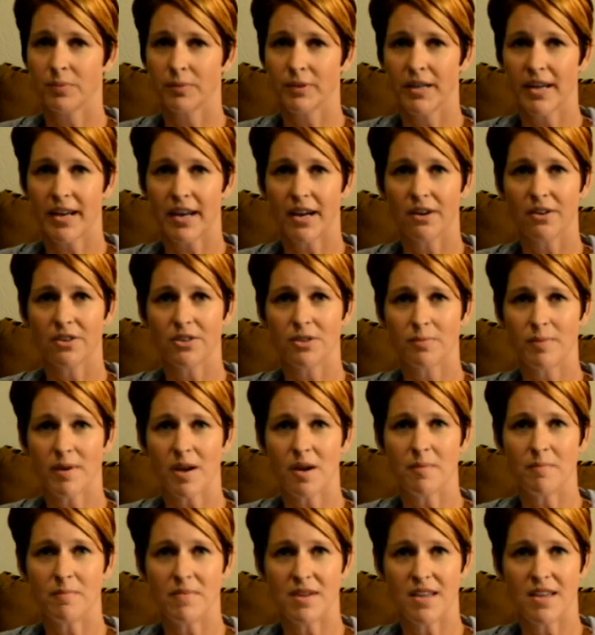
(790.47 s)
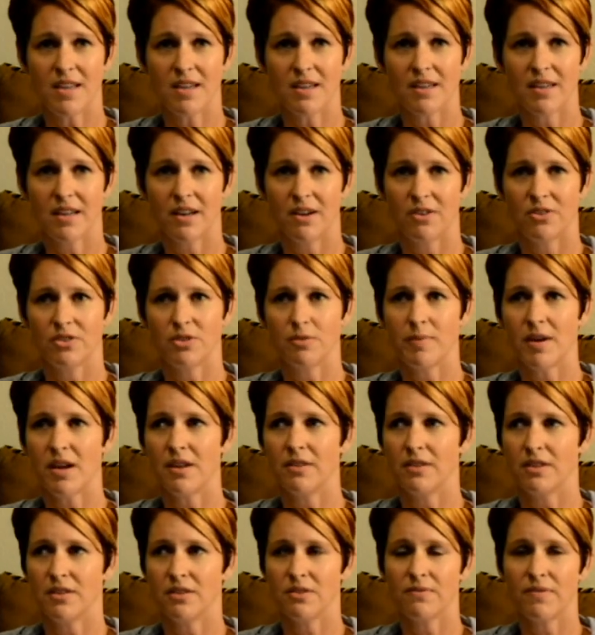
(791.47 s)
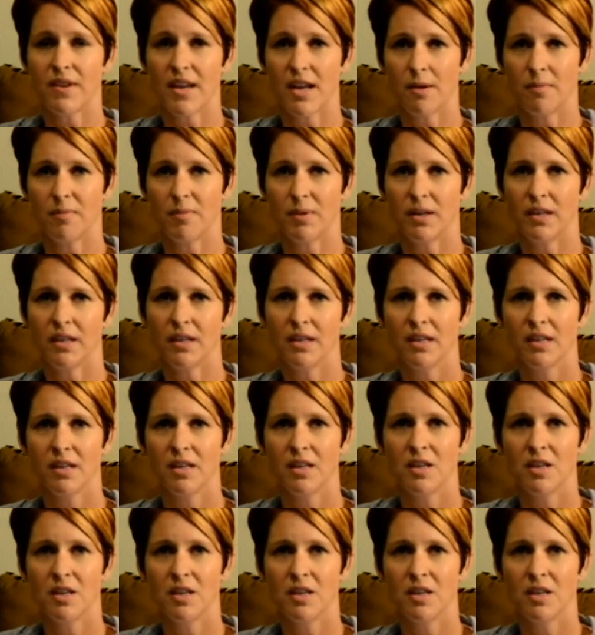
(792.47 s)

cares about me and cares about this family.